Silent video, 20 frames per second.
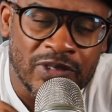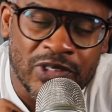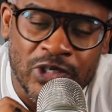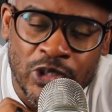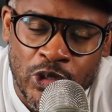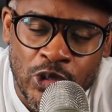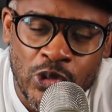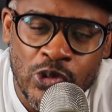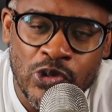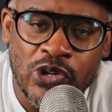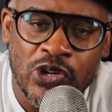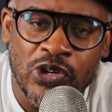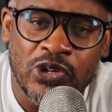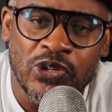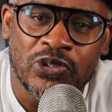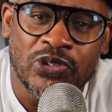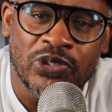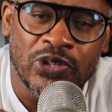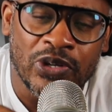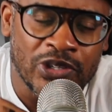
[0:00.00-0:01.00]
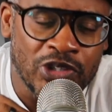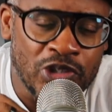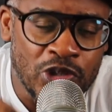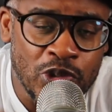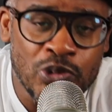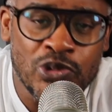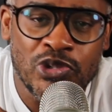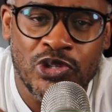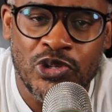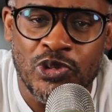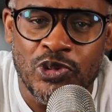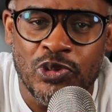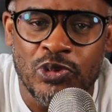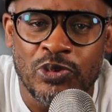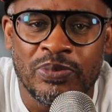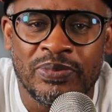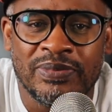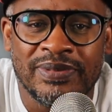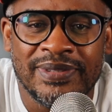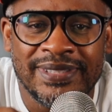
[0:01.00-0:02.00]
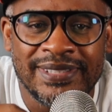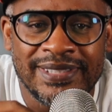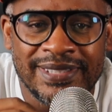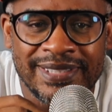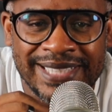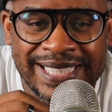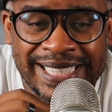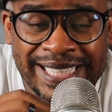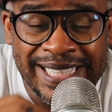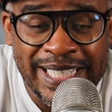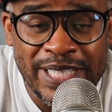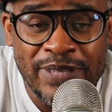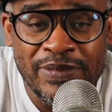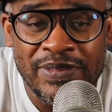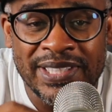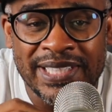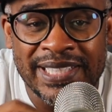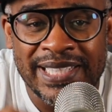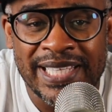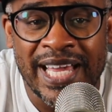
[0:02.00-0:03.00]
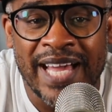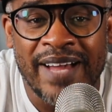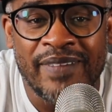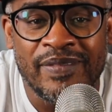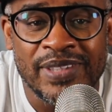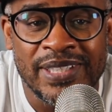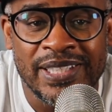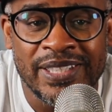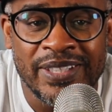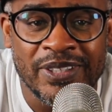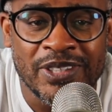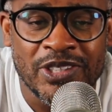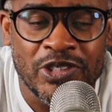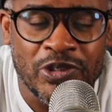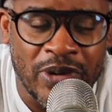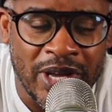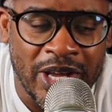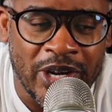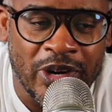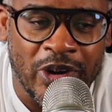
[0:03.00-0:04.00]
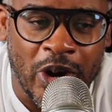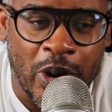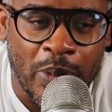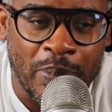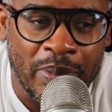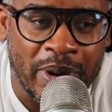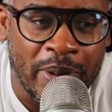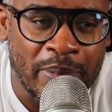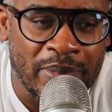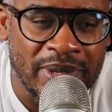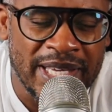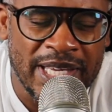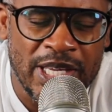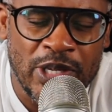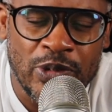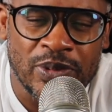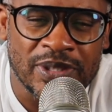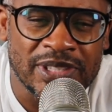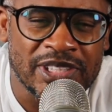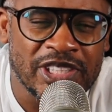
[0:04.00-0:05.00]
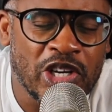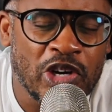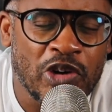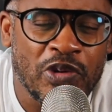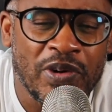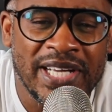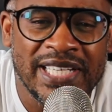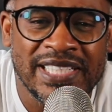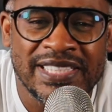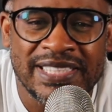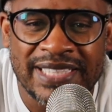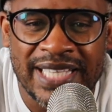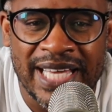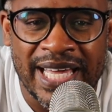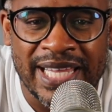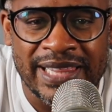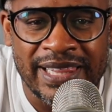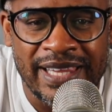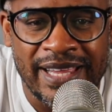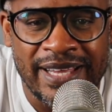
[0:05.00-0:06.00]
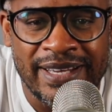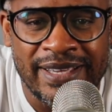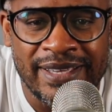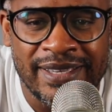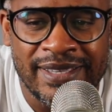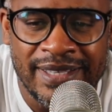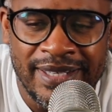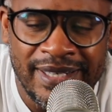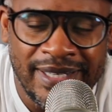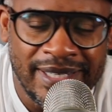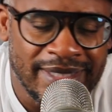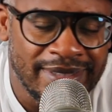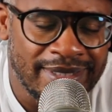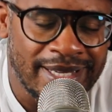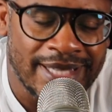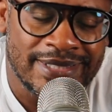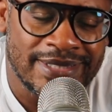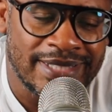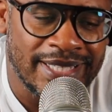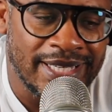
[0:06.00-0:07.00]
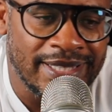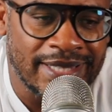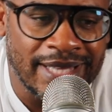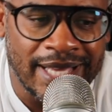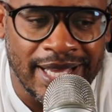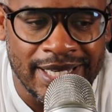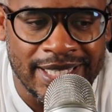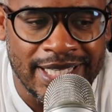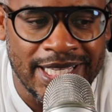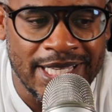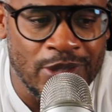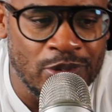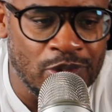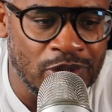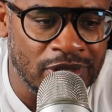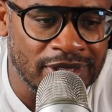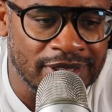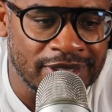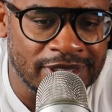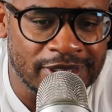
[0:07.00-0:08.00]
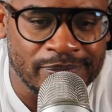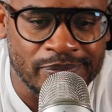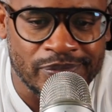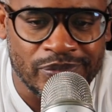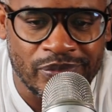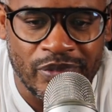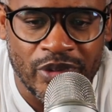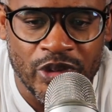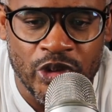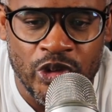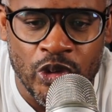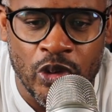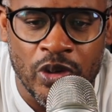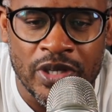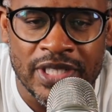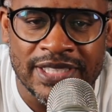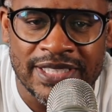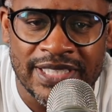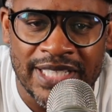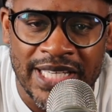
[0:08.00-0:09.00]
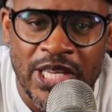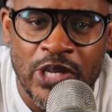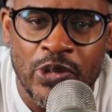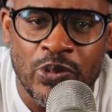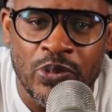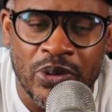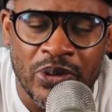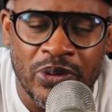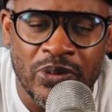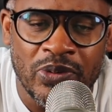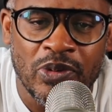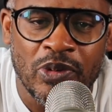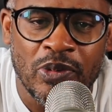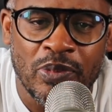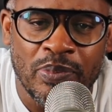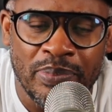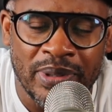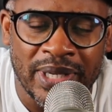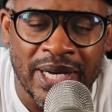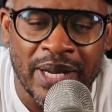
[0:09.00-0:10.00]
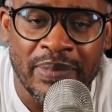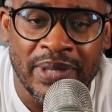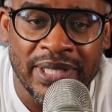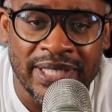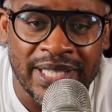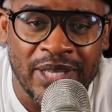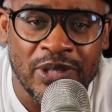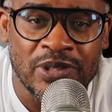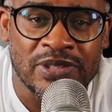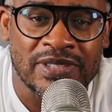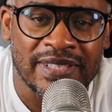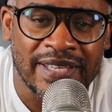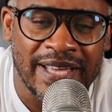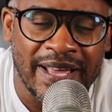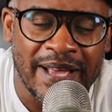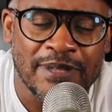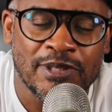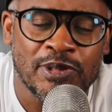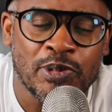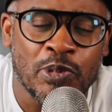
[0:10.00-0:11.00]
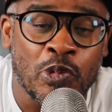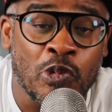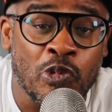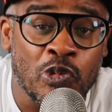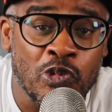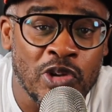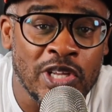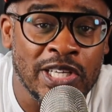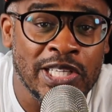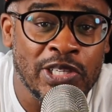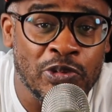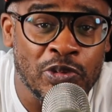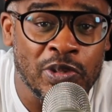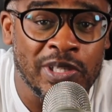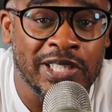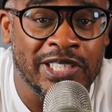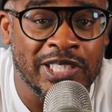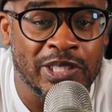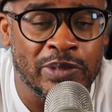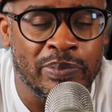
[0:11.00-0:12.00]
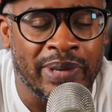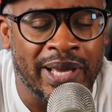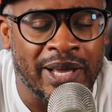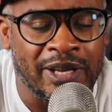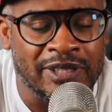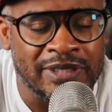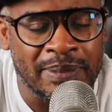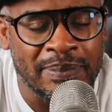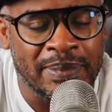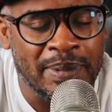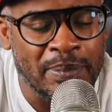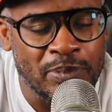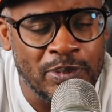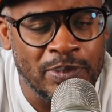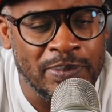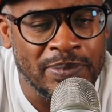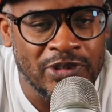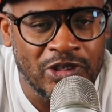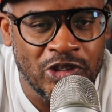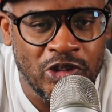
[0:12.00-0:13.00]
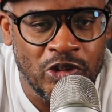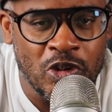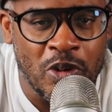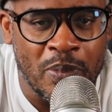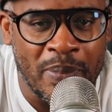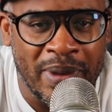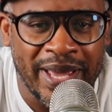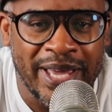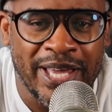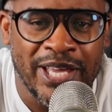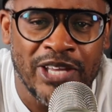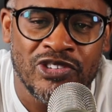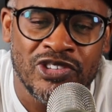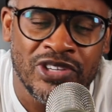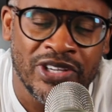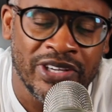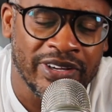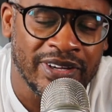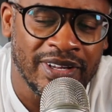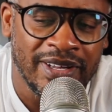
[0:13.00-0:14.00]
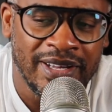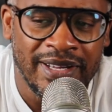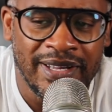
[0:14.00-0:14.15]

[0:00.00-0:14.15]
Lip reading: Google or YouTube Cleveland Cavaliers Ron Harper. He was crazy athletic. Not saying that he was Jordan's equal, but they used to have some really, really good battles. I'm showing my age here.